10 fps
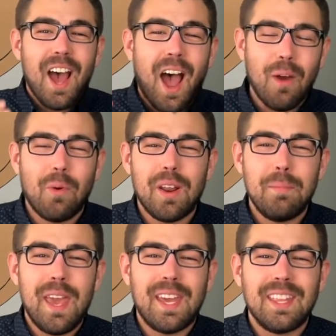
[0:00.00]
I want to
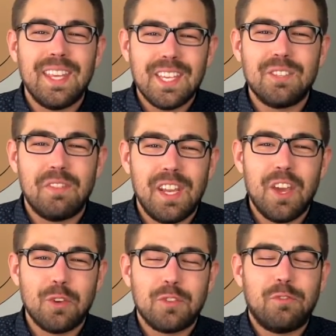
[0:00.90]
make these
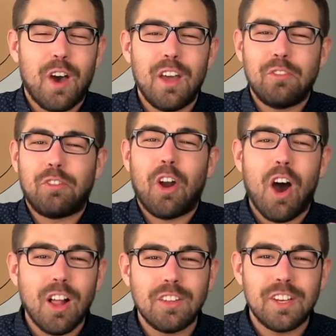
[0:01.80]
videos fun for
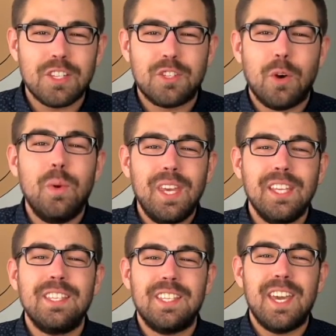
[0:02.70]
all of us so we
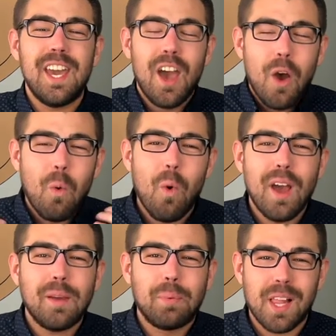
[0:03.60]
can see
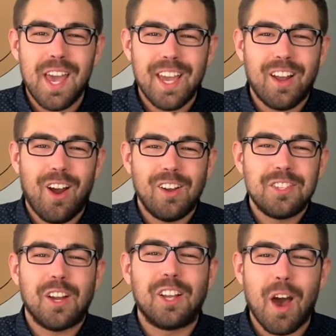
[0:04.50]
what playing cards
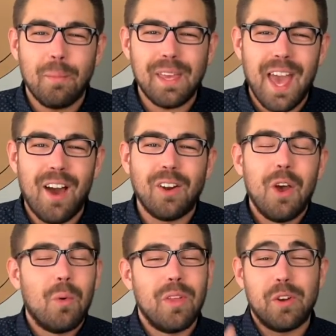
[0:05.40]
are coming out,
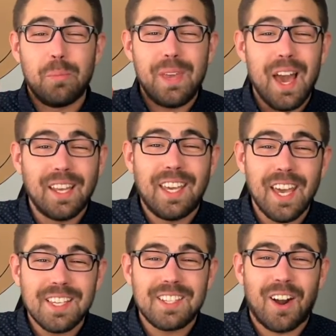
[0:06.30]
whether it be on
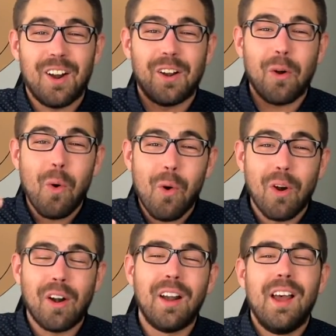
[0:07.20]
Kickstarter or